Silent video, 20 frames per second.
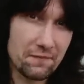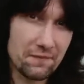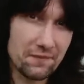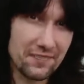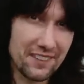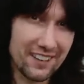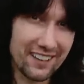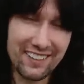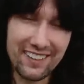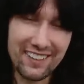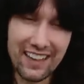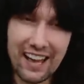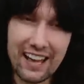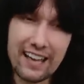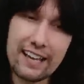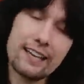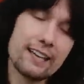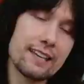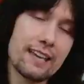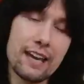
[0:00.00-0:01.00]
You know,
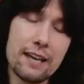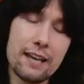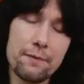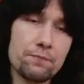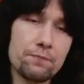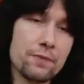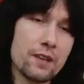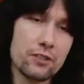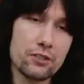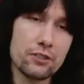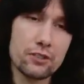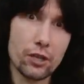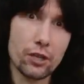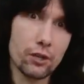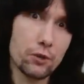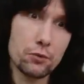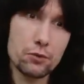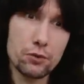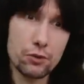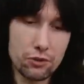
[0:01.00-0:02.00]
that, again,
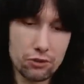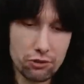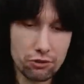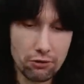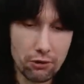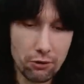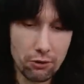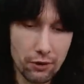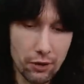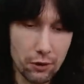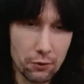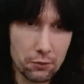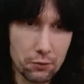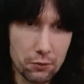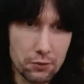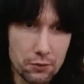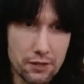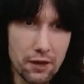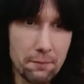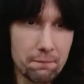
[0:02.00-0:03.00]
total control the whole
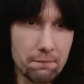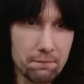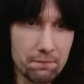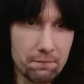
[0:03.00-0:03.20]
time.